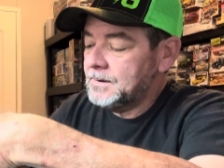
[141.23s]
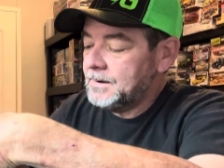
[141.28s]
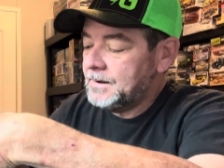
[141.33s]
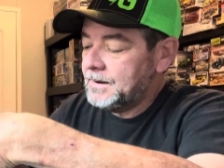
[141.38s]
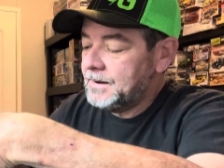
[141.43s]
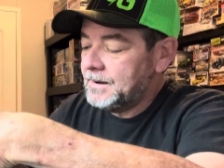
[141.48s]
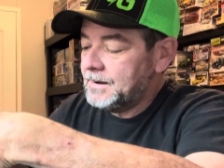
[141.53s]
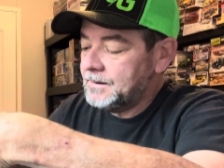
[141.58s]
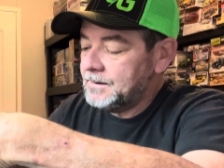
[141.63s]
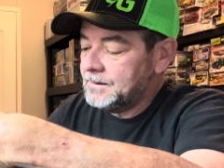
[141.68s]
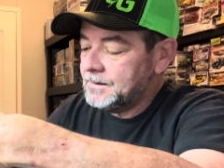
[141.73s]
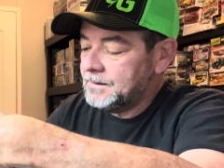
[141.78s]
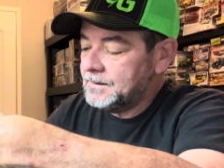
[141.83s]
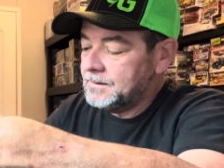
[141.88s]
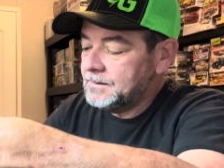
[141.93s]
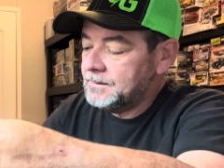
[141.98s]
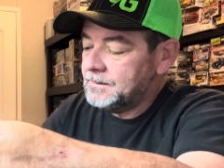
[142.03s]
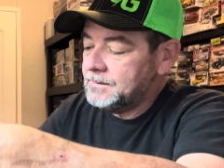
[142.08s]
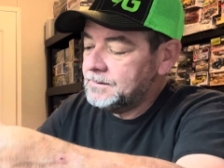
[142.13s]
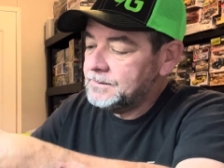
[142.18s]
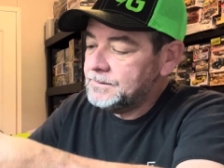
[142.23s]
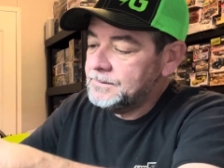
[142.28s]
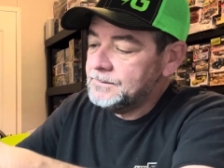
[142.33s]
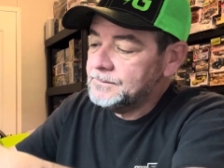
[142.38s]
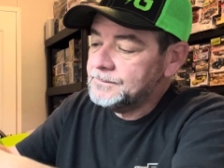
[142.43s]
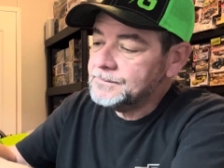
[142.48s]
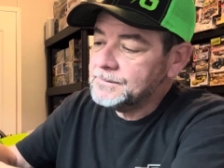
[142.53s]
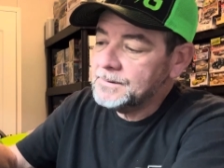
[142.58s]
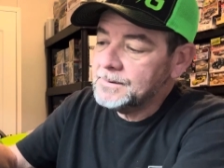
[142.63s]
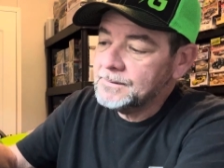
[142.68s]
And you
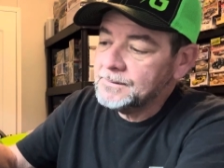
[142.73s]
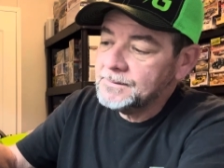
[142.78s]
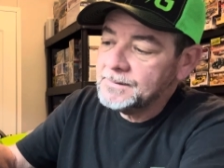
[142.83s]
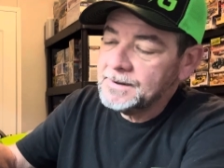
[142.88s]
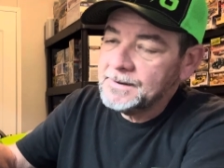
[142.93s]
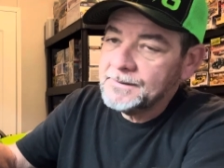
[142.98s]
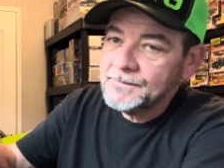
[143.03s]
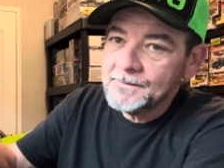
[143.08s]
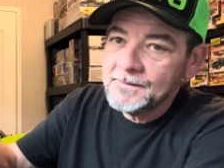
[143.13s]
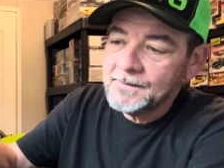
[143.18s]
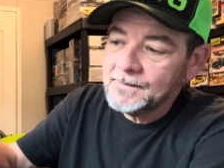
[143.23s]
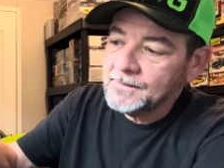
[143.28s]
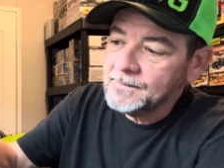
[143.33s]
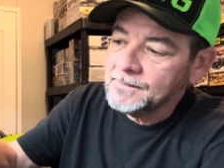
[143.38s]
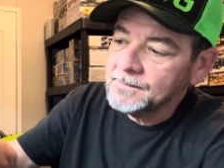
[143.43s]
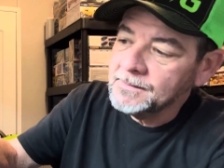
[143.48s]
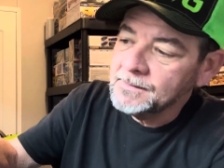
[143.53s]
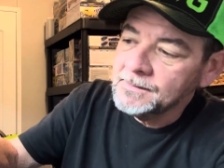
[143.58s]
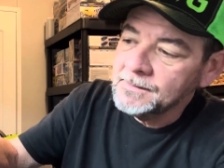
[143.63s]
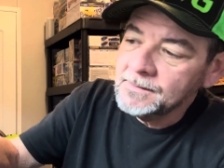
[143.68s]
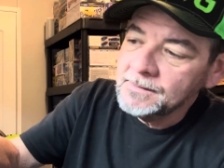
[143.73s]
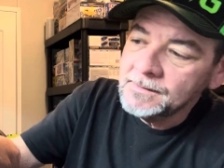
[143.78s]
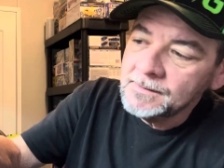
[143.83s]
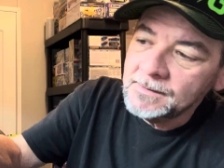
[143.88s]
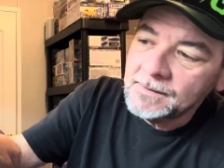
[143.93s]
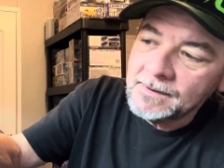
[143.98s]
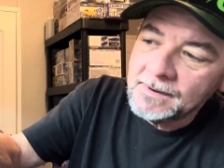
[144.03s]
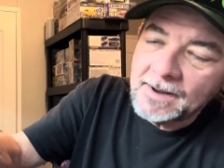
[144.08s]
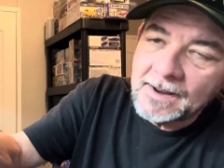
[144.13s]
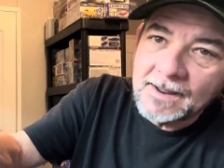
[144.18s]
see underneath there
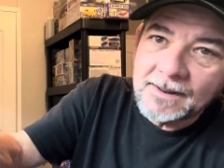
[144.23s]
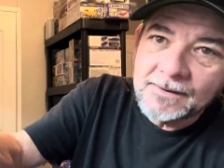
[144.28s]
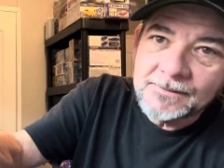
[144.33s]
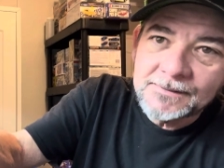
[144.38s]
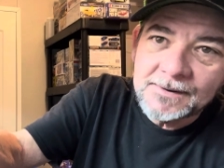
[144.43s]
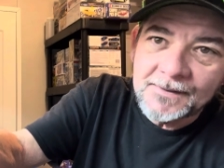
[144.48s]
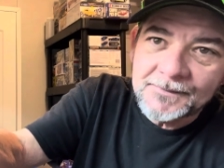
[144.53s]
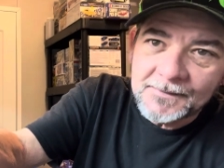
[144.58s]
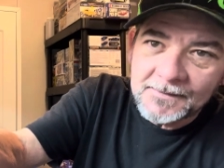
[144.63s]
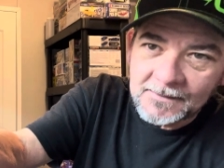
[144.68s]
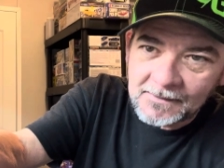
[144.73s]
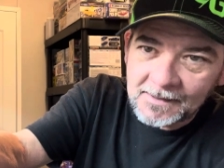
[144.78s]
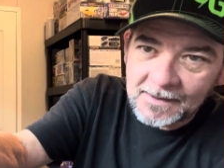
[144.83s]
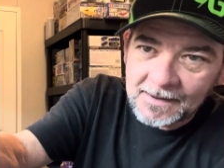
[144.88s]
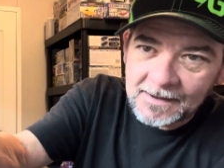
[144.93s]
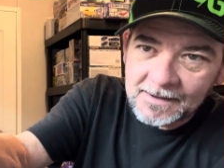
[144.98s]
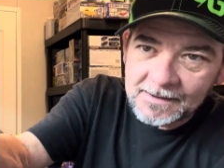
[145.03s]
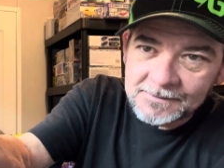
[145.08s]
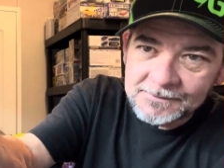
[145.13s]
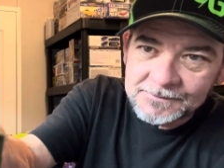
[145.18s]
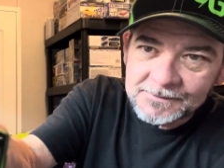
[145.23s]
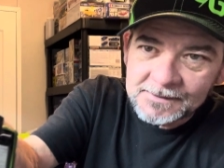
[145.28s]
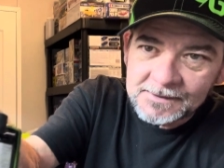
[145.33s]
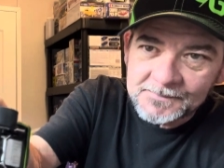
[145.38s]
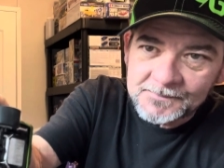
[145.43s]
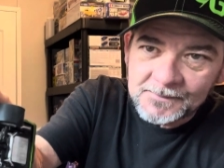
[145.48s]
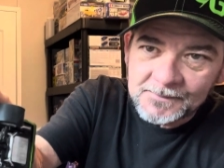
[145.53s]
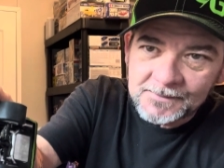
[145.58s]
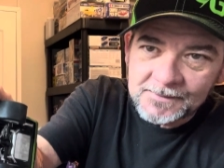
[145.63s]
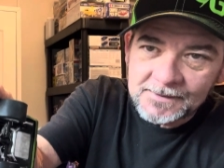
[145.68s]
how nothing lines
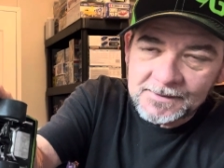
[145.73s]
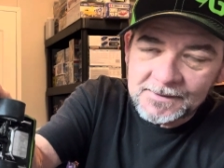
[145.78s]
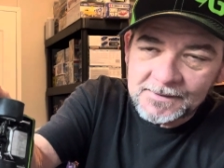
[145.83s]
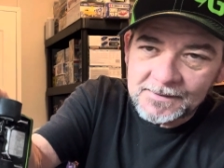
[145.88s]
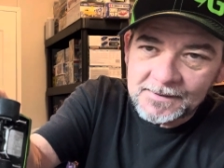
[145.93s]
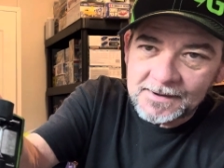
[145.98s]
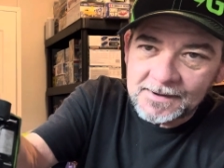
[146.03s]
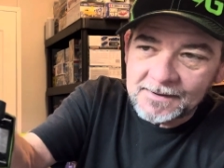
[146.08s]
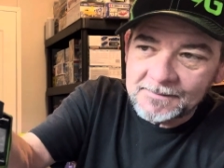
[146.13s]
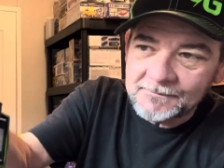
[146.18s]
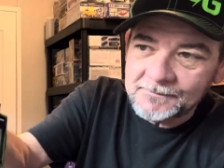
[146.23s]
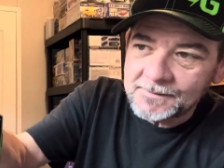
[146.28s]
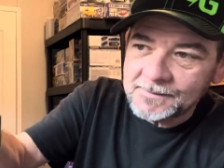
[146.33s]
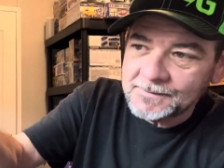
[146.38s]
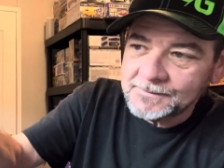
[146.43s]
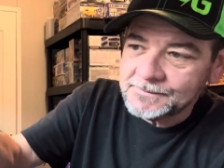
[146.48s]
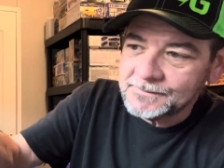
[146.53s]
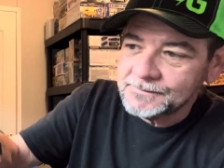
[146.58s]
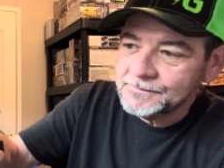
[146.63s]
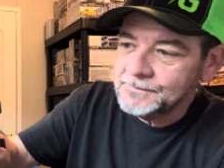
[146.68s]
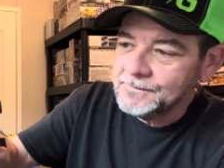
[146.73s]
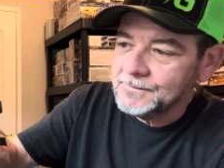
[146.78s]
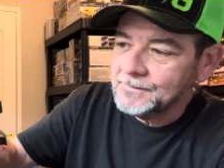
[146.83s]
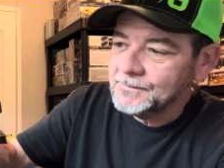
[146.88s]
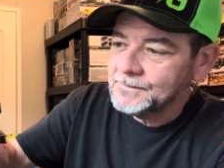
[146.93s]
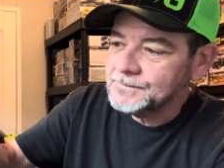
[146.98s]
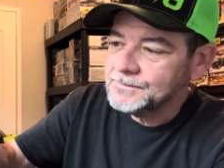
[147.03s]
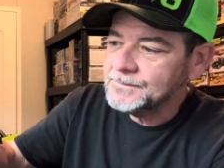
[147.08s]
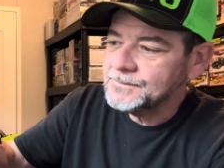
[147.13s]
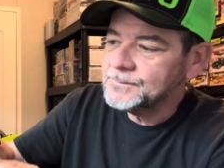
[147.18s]
up or none of that, because
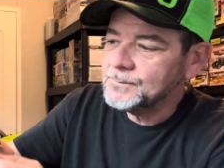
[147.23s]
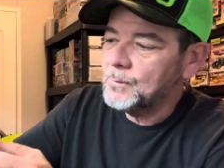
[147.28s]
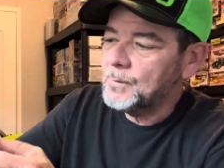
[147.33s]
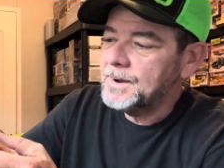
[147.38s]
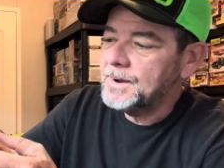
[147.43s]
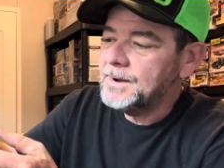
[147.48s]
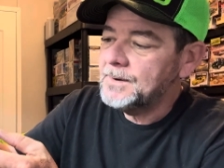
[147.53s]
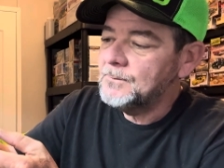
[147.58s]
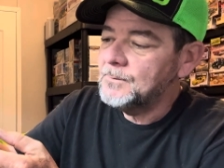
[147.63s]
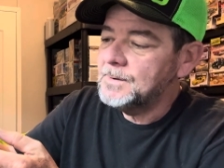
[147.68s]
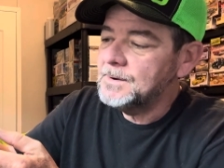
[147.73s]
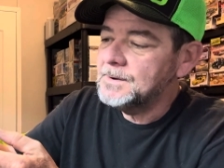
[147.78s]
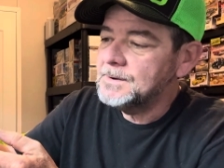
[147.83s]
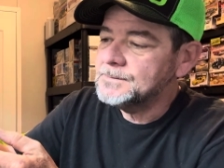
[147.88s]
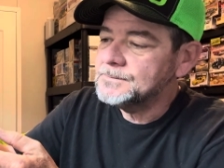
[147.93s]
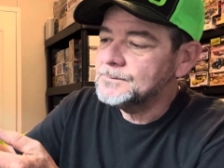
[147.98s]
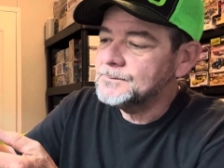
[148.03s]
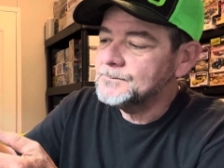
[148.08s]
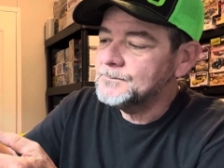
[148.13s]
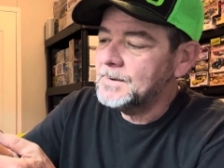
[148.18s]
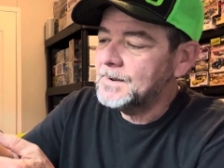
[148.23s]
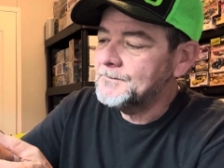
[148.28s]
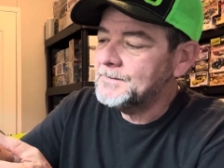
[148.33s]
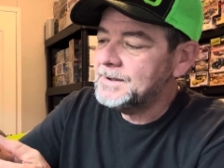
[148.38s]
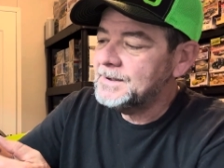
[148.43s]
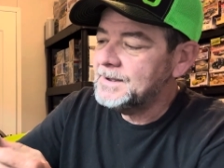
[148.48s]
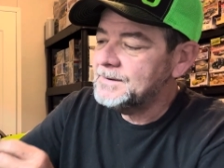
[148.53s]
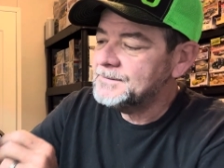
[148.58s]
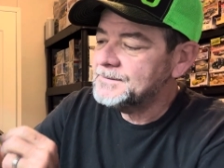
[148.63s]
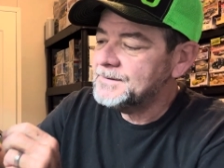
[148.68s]
it's just the way it was. I
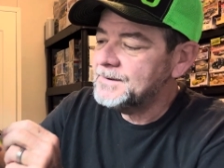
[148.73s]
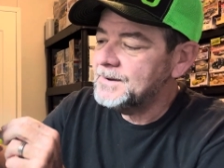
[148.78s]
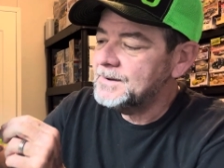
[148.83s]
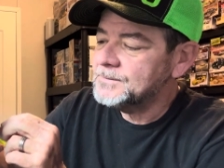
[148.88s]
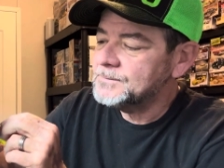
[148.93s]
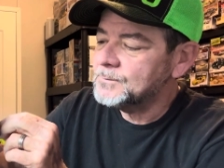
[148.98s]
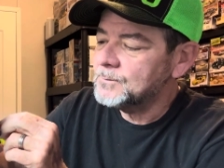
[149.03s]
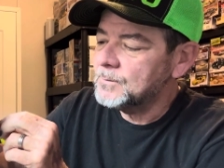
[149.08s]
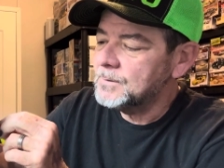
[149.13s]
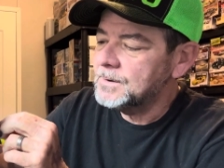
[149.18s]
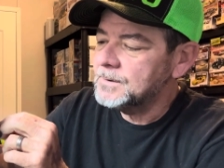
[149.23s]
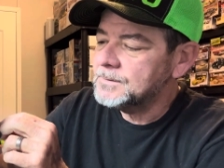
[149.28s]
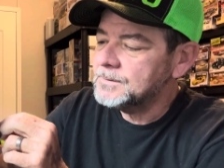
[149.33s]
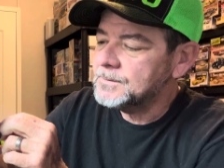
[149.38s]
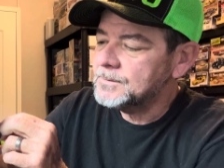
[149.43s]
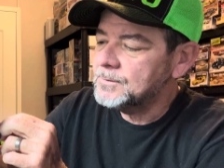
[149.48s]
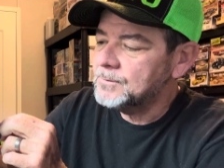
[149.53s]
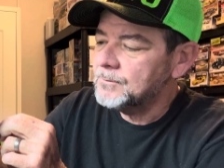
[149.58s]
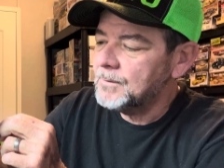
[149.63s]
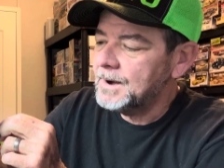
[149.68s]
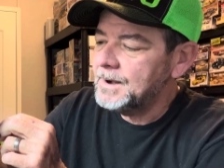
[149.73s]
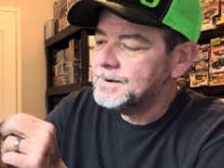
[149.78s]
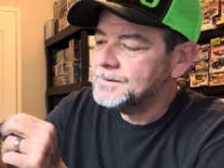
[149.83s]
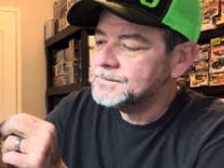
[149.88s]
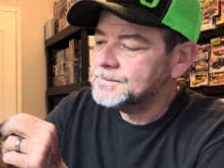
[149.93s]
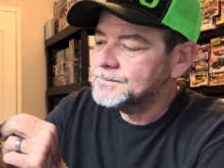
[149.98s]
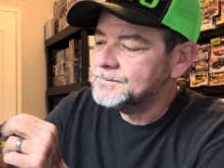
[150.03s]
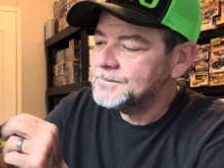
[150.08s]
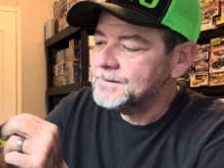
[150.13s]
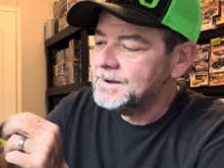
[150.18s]
mean, these kits weren't the
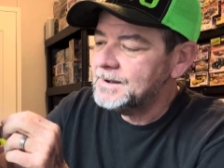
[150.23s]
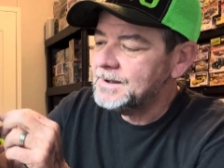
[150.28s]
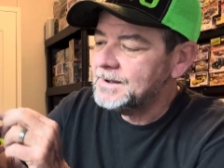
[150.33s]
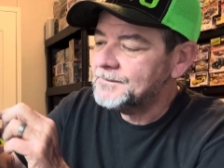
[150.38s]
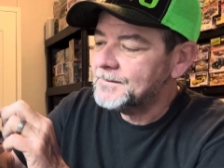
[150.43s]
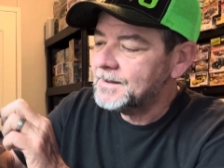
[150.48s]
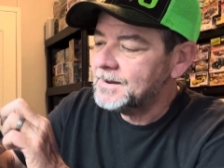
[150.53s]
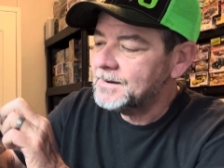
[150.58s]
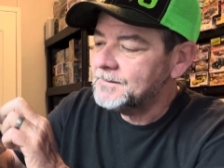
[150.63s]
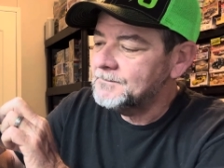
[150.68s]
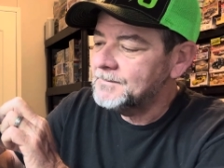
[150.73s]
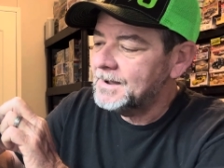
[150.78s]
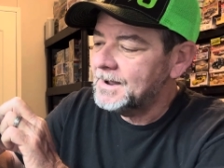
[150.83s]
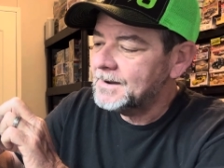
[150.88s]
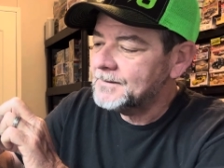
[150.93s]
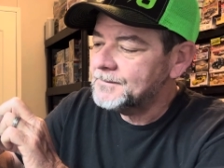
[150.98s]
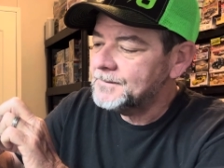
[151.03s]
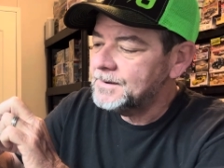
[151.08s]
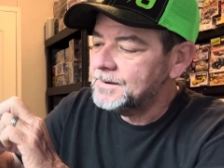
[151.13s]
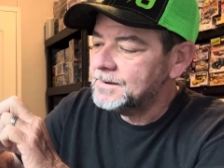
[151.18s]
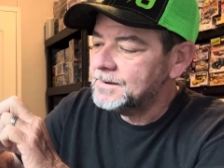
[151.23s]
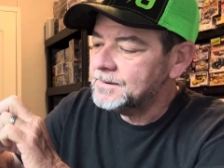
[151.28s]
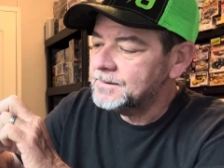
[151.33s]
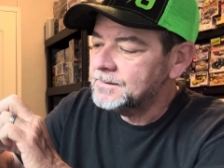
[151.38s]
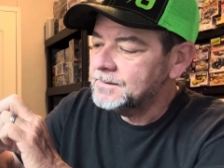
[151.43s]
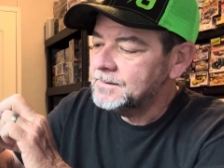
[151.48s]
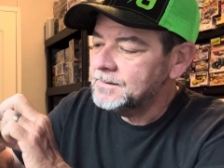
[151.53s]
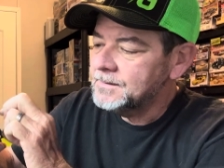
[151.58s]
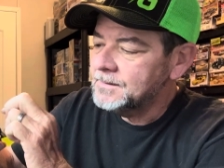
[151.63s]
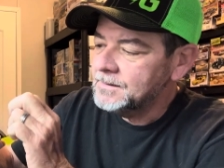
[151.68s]
greatest of anything back then,
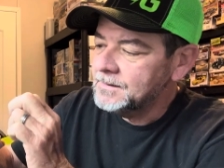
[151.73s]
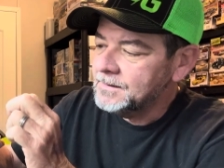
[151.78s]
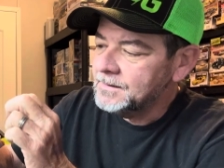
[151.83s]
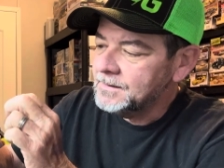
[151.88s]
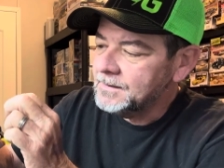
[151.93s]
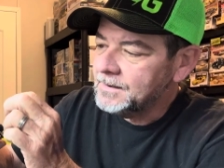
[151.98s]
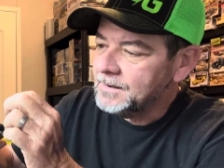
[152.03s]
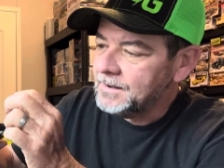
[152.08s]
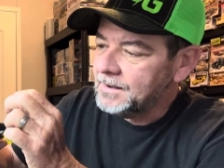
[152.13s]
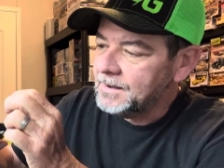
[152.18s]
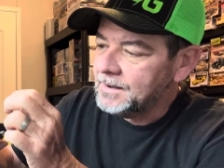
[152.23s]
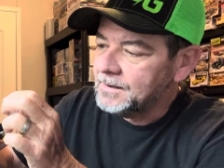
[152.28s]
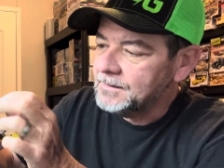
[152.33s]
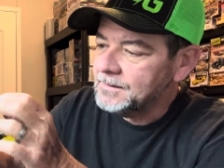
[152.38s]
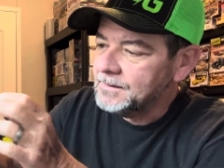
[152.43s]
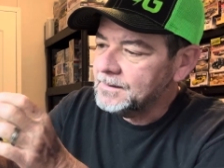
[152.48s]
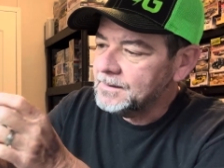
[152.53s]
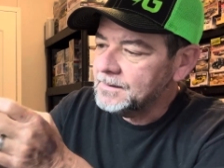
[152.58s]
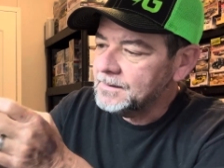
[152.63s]
and